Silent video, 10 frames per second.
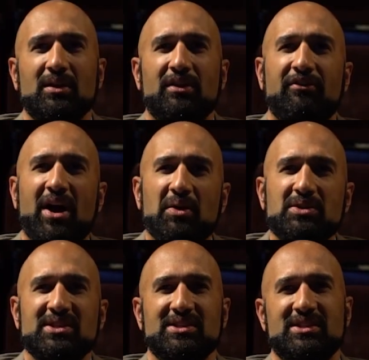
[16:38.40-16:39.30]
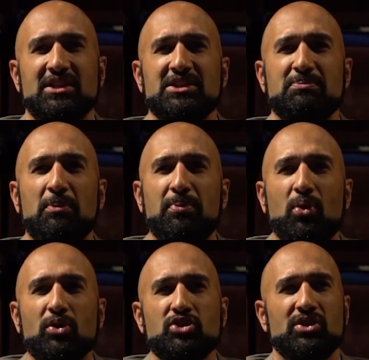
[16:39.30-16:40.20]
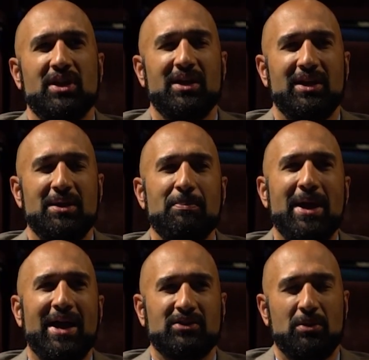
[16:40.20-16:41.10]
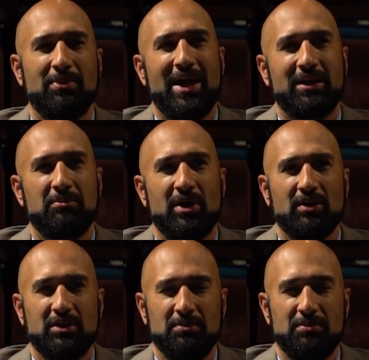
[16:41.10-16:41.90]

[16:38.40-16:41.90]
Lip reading: the virus's disproportionate impact on Black and Brown